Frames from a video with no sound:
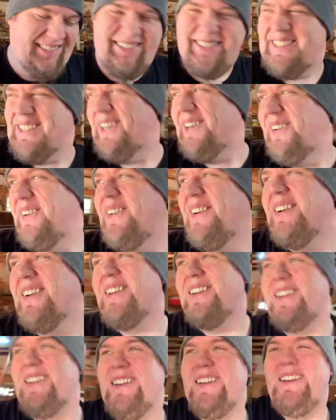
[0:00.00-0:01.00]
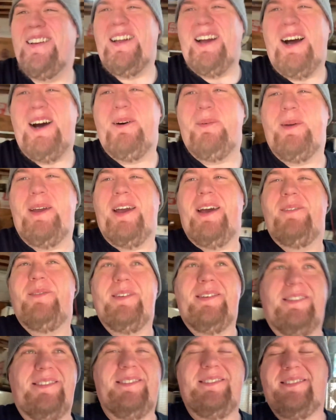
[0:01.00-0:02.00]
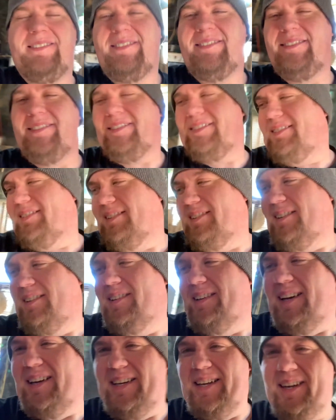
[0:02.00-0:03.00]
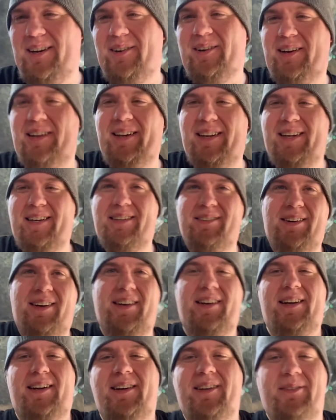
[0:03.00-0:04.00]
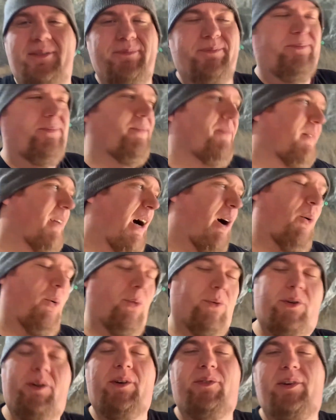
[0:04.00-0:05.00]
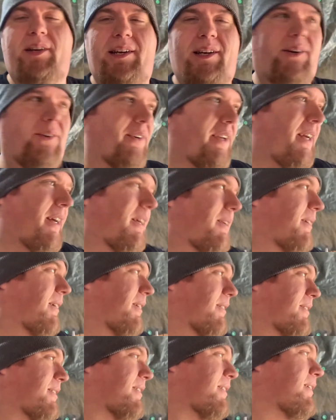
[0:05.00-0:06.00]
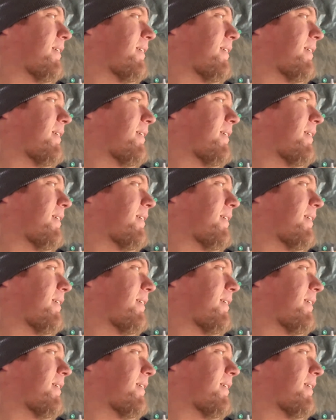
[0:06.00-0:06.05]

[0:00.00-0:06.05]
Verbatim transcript: so I'll be having a deer to clean right here. I won't do a video on that because